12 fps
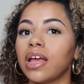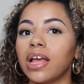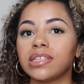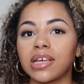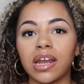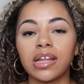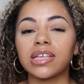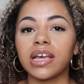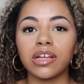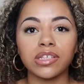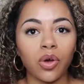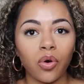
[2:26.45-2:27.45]
it's gonna
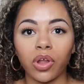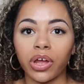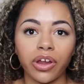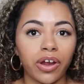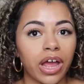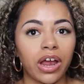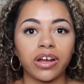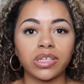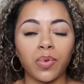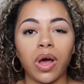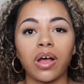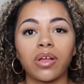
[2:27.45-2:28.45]
take a toll on your hair as
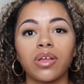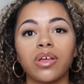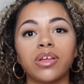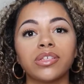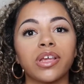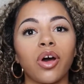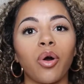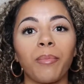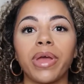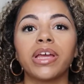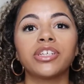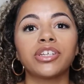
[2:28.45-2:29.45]
well. So
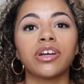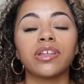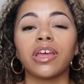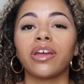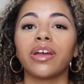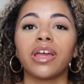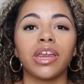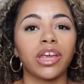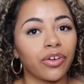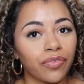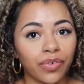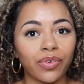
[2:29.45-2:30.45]
make sure that you're eating
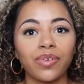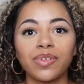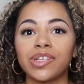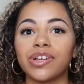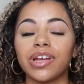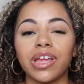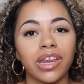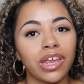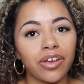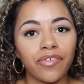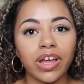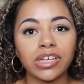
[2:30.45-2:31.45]
your fruits, you're eating
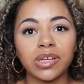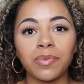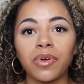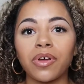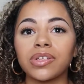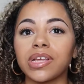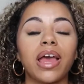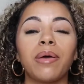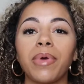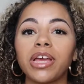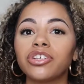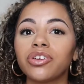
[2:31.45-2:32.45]
your vegetables, and
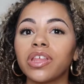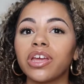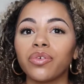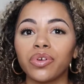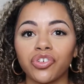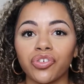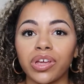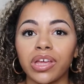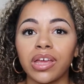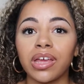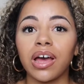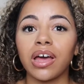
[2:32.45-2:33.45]
make sure that you are
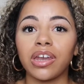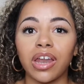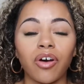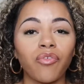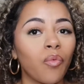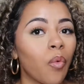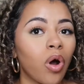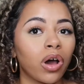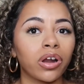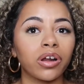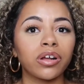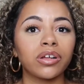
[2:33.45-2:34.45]
drinking enough
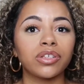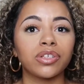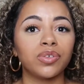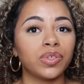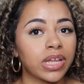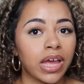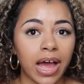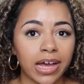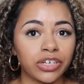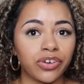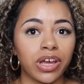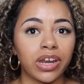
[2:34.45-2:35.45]
water to stay
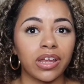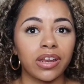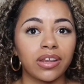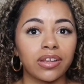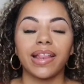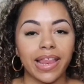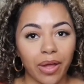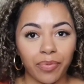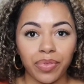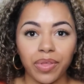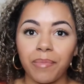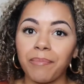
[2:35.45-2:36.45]
hydrated. Now,
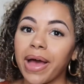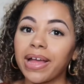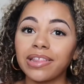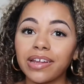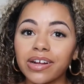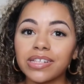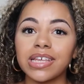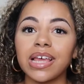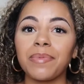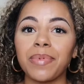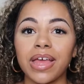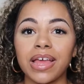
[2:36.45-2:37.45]
my third
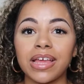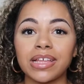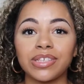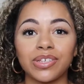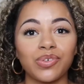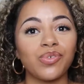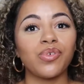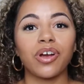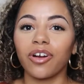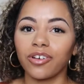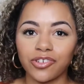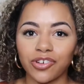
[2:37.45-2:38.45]
tip is to
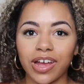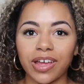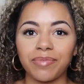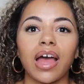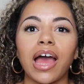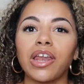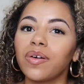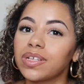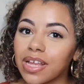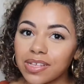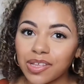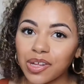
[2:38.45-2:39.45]
curl train. I know it
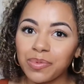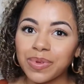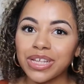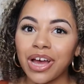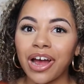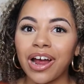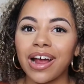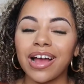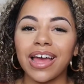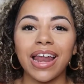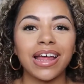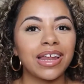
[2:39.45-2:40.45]
sounds a little bizarre,
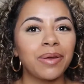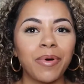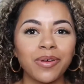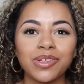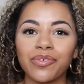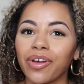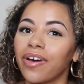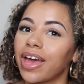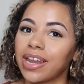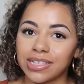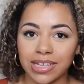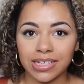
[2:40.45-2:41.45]
and I did post a reel
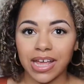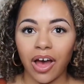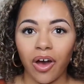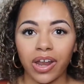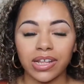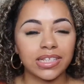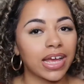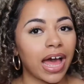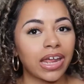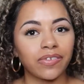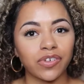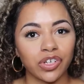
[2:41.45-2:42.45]
and a TikTok on it to
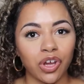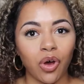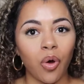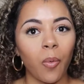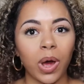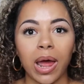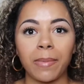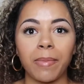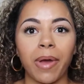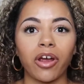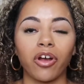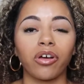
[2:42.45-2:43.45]
kind of show what I mean
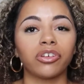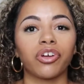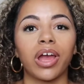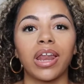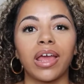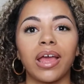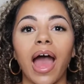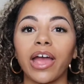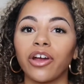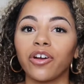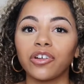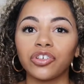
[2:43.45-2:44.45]
by curl training. I
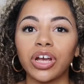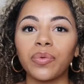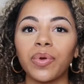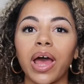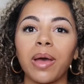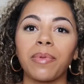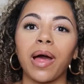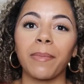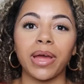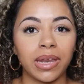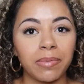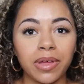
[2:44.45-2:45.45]
curl train when I apply
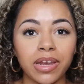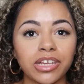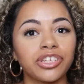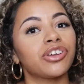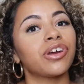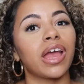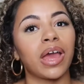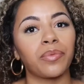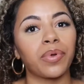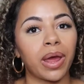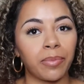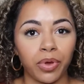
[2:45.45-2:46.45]
my deep conditioner and
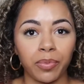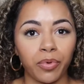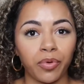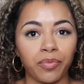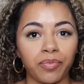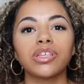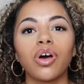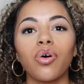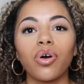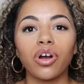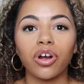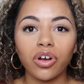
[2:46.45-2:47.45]
when I pre-poo.
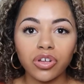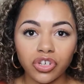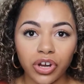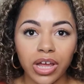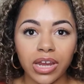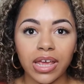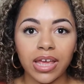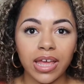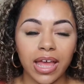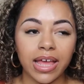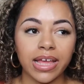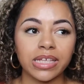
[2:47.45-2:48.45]
So curl training
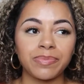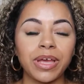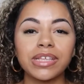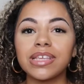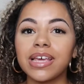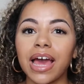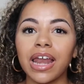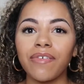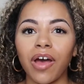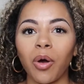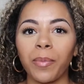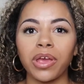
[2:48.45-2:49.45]
is basically kind of
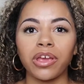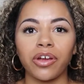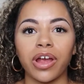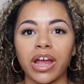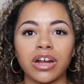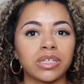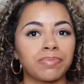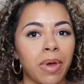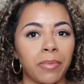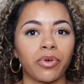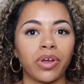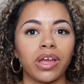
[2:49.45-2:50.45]
helping your hair's
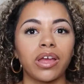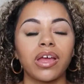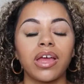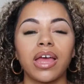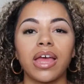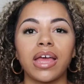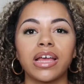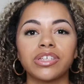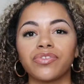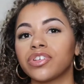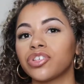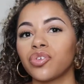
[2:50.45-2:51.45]
memory. It
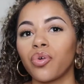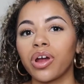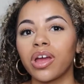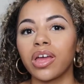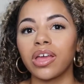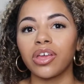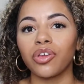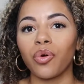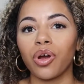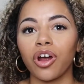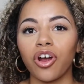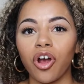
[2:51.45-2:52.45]
is restoring
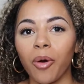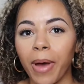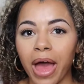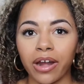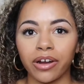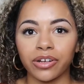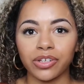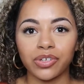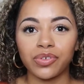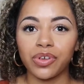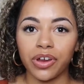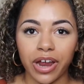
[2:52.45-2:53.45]
your curl pattern
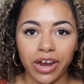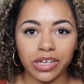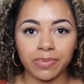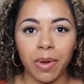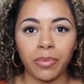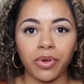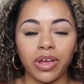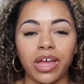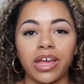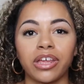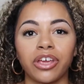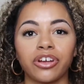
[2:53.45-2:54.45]
to your hair's memory,
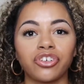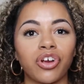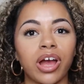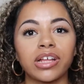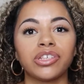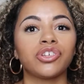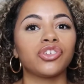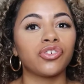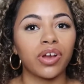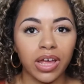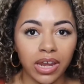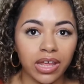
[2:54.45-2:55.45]
and you're trying to
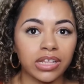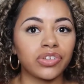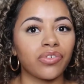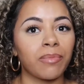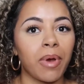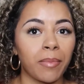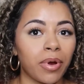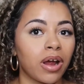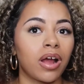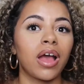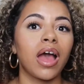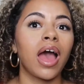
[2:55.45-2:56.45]
train it to
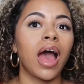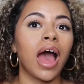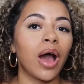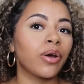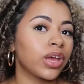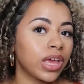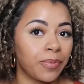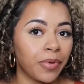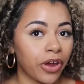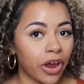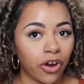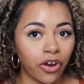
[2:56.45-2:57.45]
remember how to keep
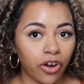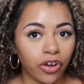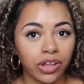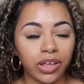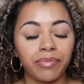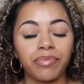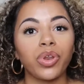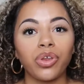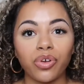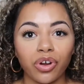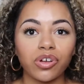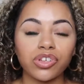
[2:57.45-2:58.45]
your hair curly. When you
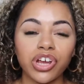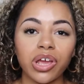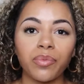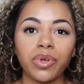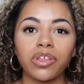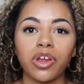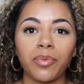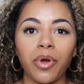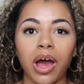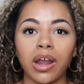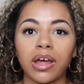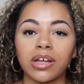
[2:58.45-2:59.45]
curl train with your
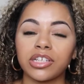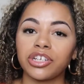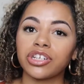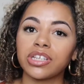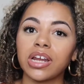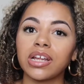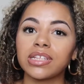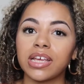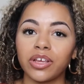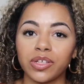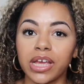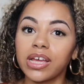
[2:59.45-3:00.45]
product, you're just gonna
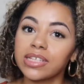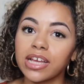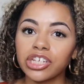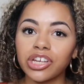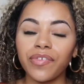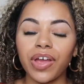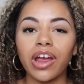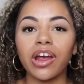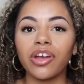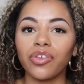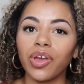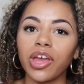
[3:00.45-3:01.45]
take a section of
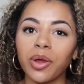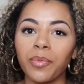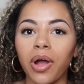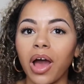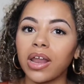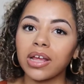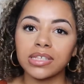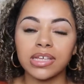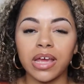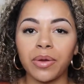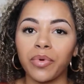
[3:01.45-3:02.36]
hair, you get your product in,